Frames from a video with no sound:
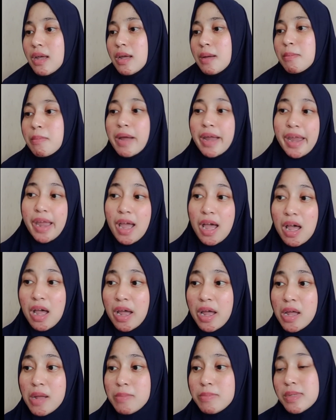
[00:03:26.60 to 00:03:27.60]
my
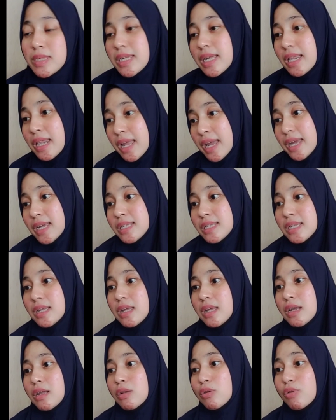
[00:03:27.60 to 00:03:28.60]
arms, like
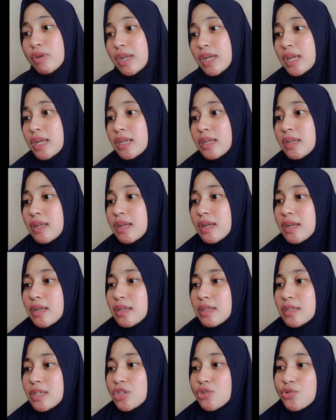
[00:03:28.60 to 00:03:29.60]
looking
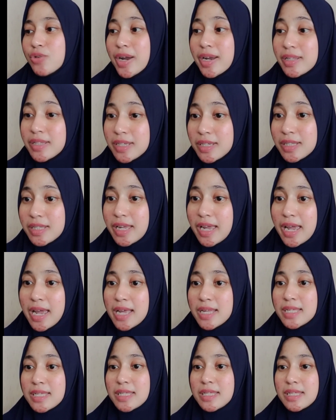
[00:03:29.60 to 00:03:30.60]
distracted,
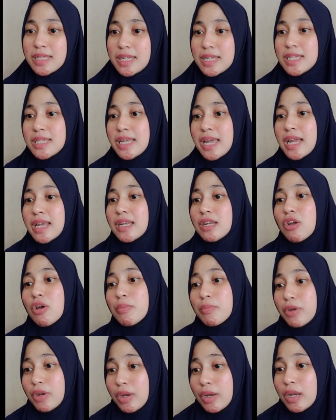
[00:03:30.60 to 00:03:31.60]
as this can
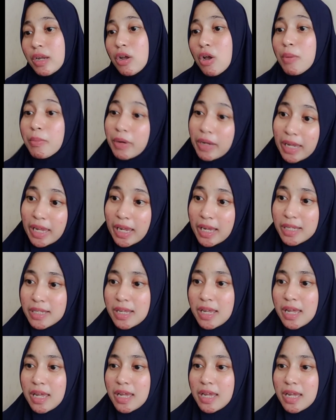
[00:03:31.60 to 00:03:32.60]
communicate